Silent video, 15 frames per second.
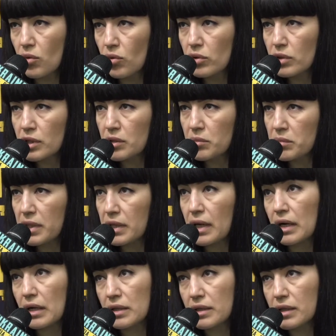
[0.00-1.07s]

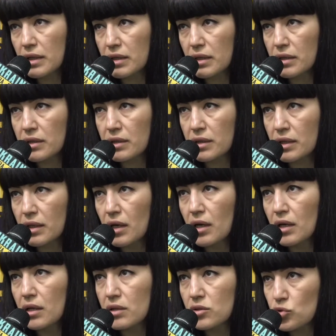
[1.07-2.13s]
about the
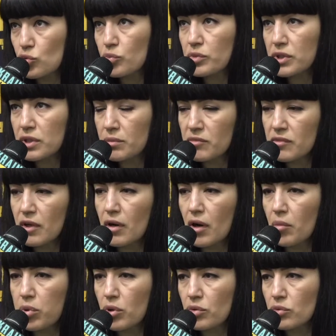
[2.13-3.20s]
logical nature of
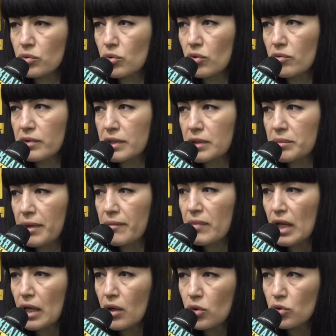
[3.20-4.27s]
those
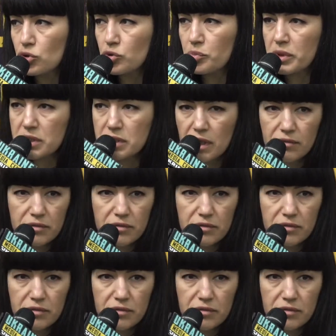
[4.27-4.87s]
restrictions and